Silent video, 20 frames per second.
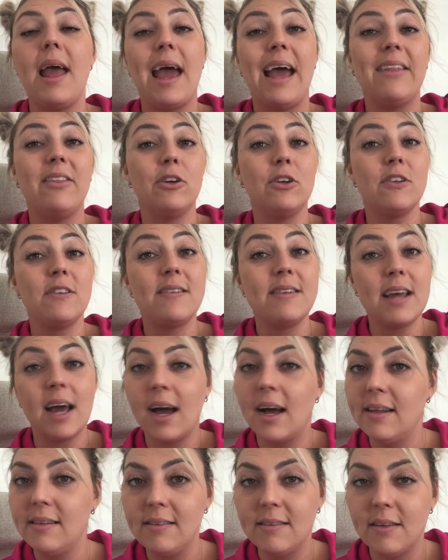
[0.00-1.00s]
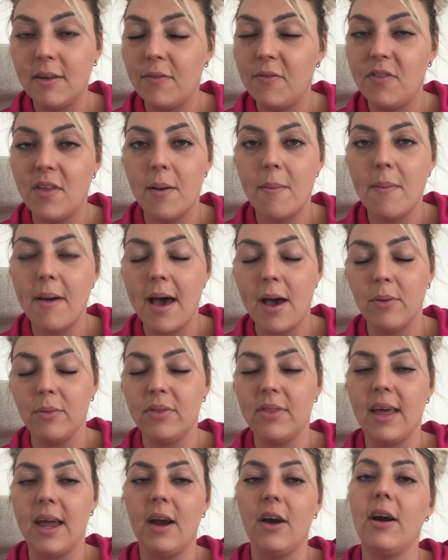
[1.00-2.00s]
and there's tons of them out
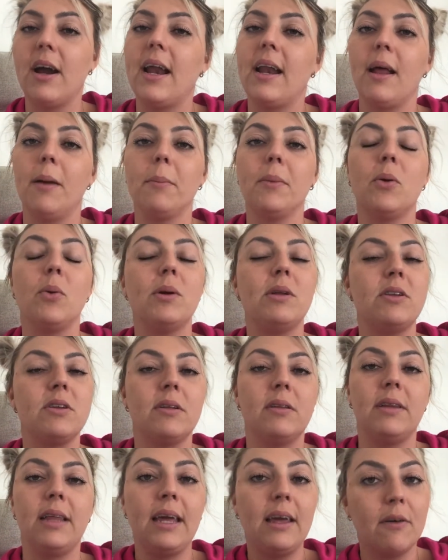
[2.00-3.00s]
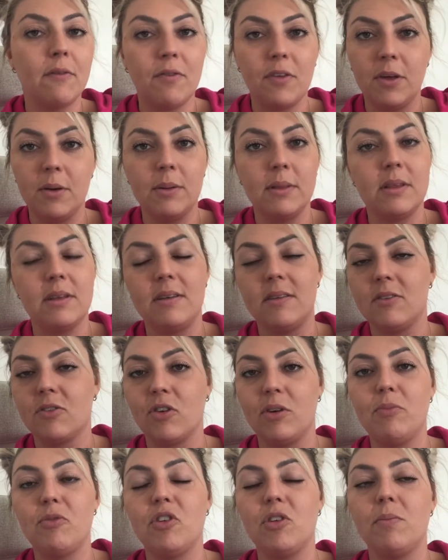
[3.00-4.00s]
there, and I'm going to link a few in the
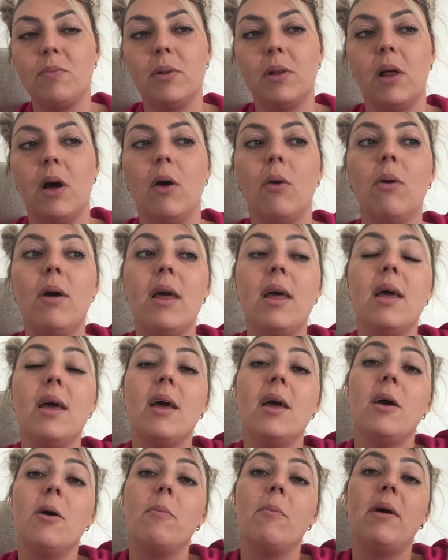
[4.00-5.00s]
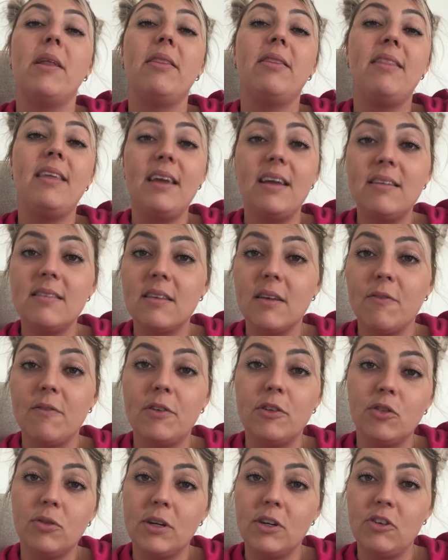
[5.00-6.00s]
description below. But these
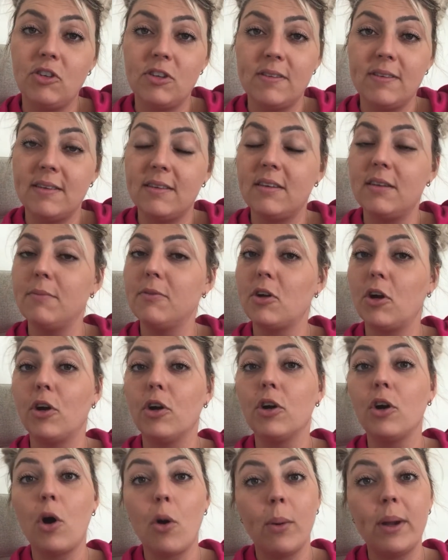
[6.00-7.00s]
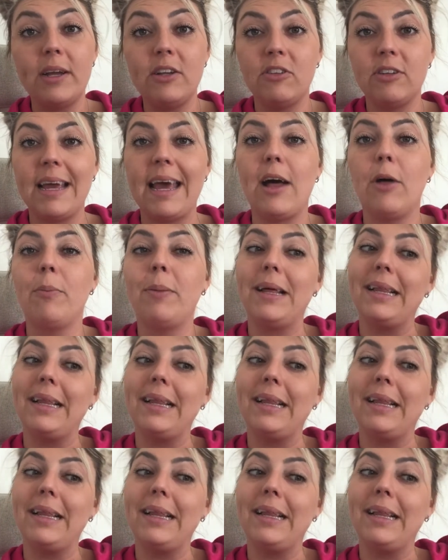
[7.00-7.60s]
filtration systems are going to help